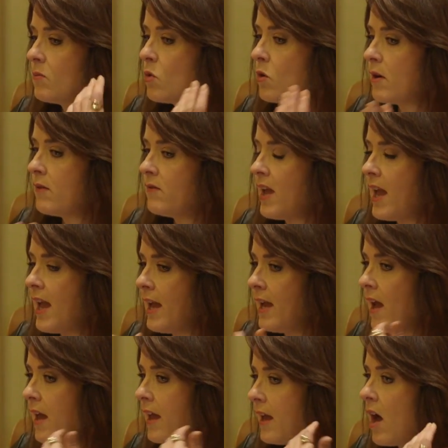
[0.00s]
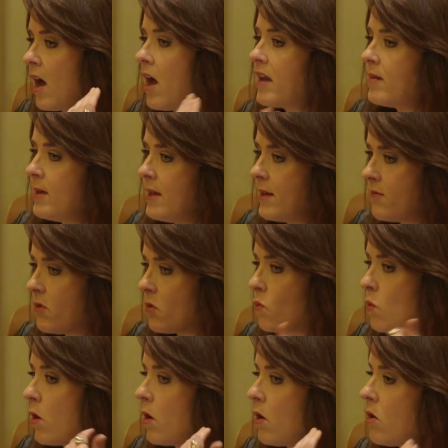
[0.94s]
more of a economy of the
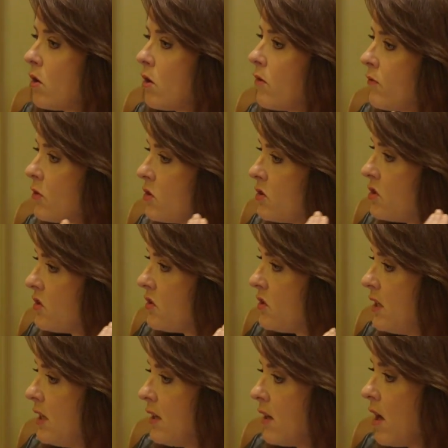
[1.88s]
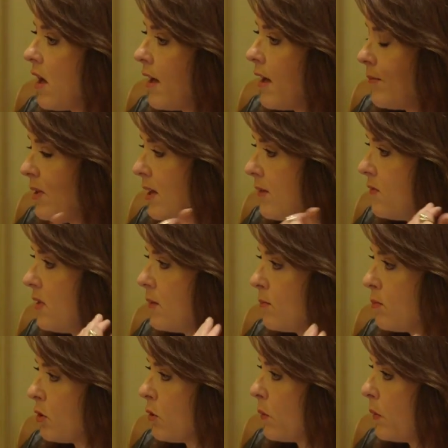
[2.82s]
worker versus the economy of the
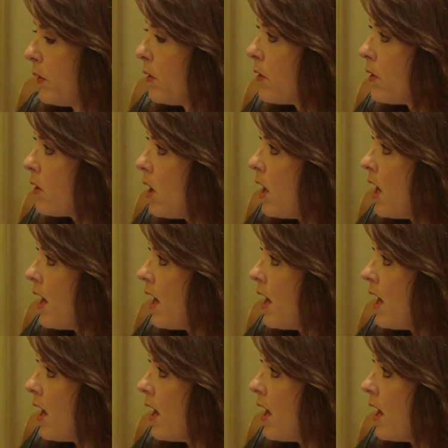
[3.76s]
employer,